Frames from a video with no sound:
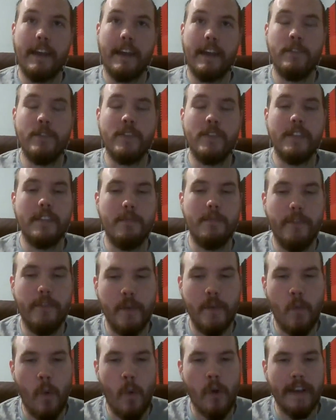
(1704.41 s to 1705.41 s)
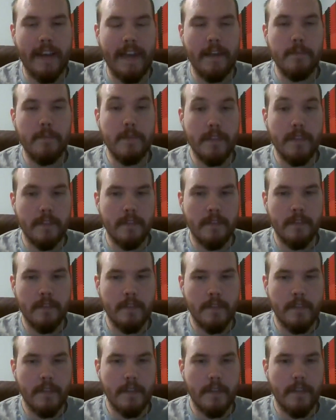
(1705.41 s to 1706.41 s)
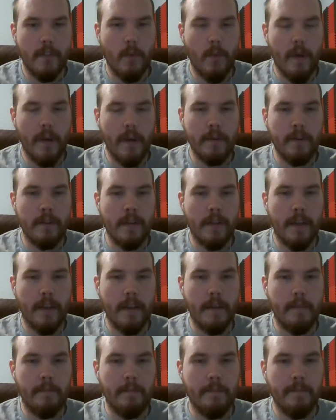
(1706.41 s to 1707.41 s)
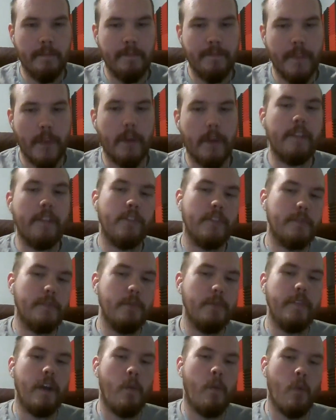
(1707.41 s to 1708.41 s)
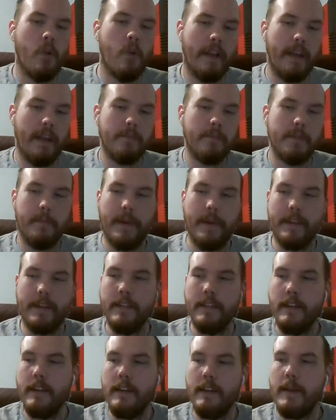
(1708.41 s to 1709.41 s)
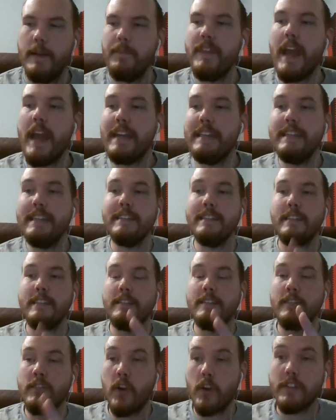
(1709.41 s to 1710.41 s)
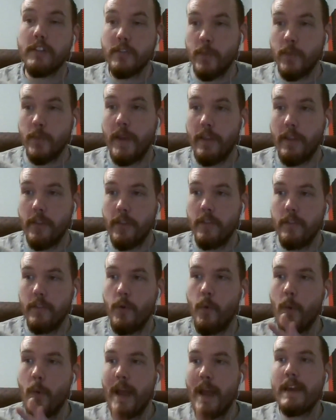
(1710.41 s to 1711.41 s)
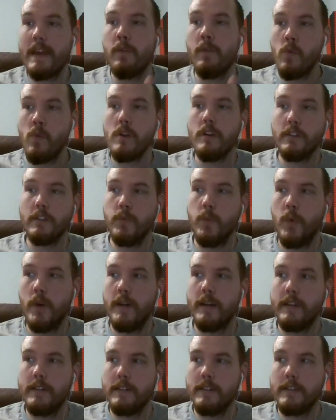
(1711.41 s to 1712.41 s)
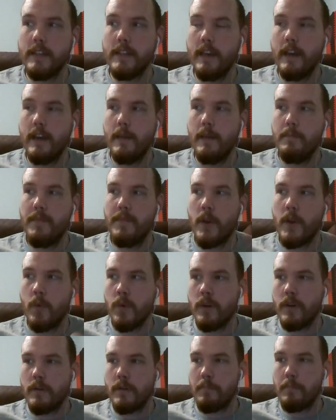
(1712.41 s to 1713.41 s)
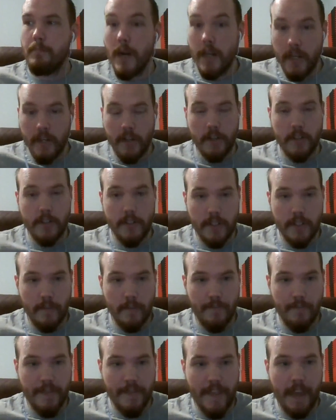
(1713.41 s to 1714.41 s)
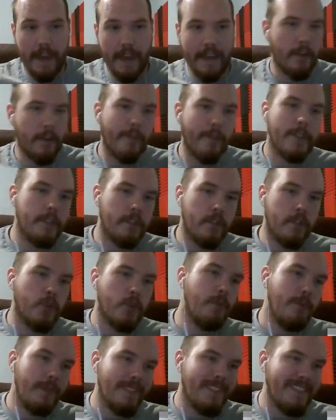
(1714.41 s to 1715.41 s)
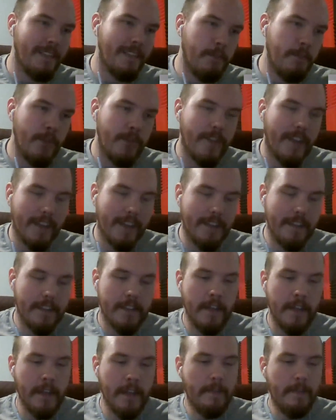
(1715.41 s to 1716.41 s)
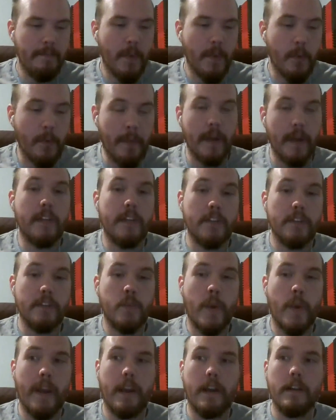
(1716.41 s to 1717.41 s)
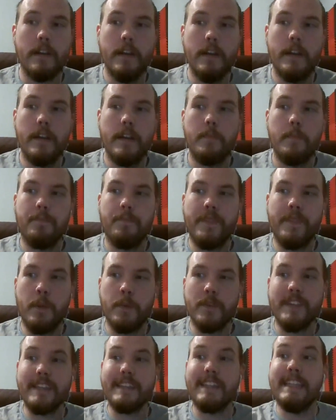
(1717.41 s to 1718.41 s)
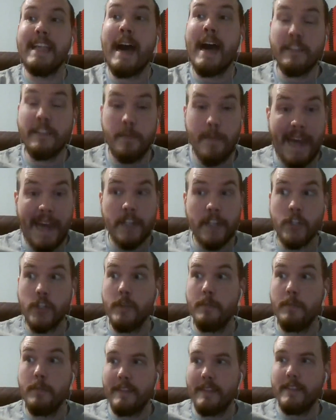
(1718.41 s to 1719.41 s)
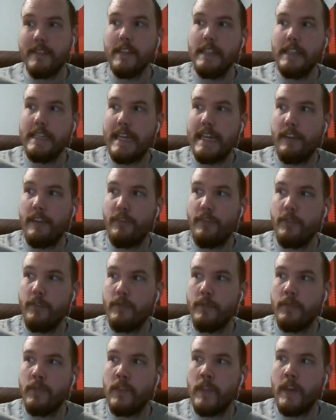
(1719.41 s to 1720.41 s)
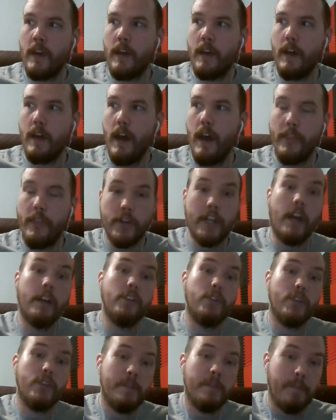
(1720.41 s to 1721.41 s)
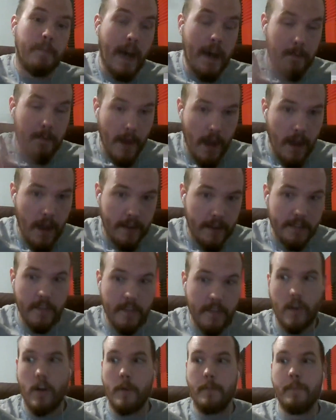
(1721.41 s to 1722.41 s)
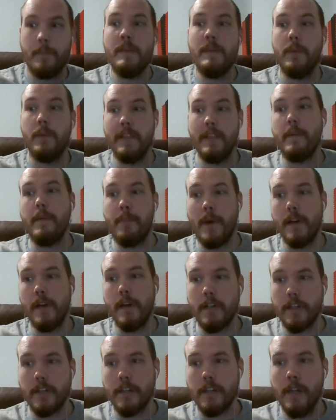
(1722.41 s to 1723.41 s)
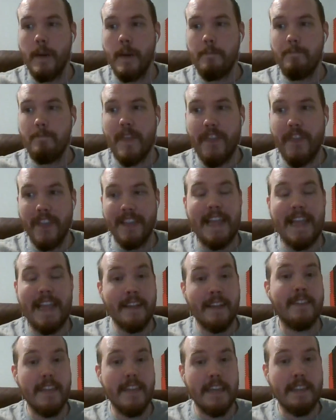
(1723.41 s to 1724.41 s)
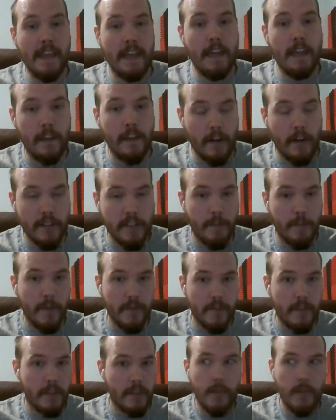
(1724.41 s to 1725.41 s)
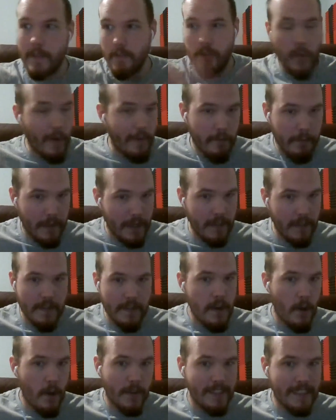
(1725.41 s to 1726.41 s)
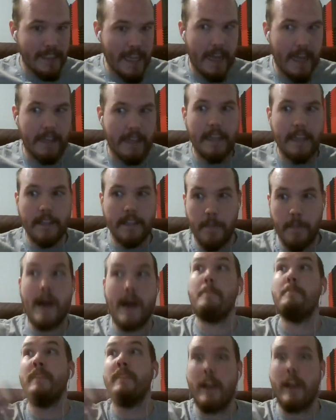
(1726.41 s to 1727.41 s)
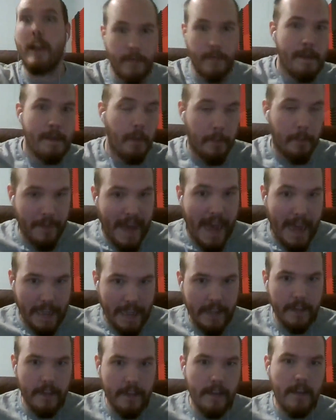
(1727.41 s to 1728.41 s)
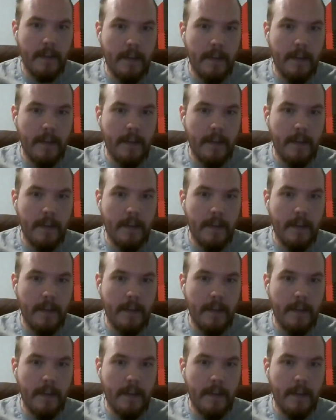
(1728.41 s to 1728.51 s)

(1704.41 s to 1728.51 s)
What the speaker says: Have you seen the movie War Games? The one. Okay, so there's a movie called War Games, but the idea is it starts with the way it worked was there were bunkers. That I don't know if this is true, but this is in the movie at least. There were bunkers where it was like the last bastion. Basically, if the other countries bomb us, there are people in the bunker that the last thing they are supposed to do, even though everybody they know is dead, is bomb the other people back.